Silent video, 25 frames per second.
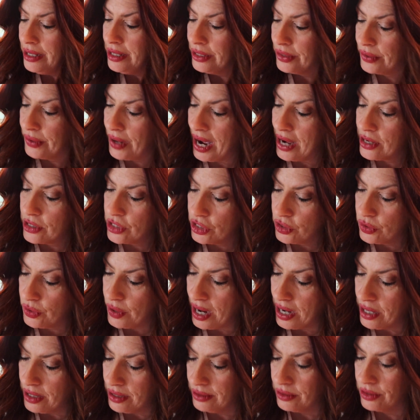
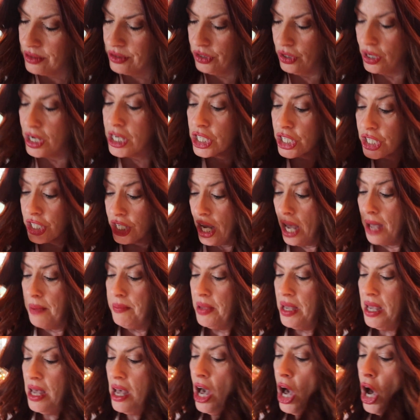Crushed
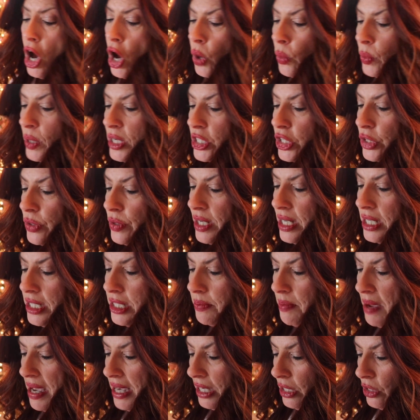up. We do need
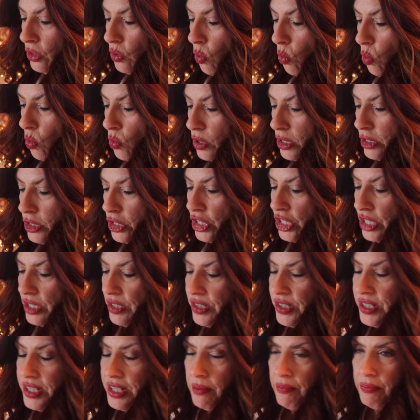to make an orange
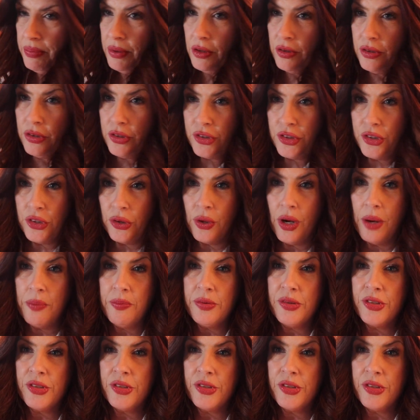simple syrup.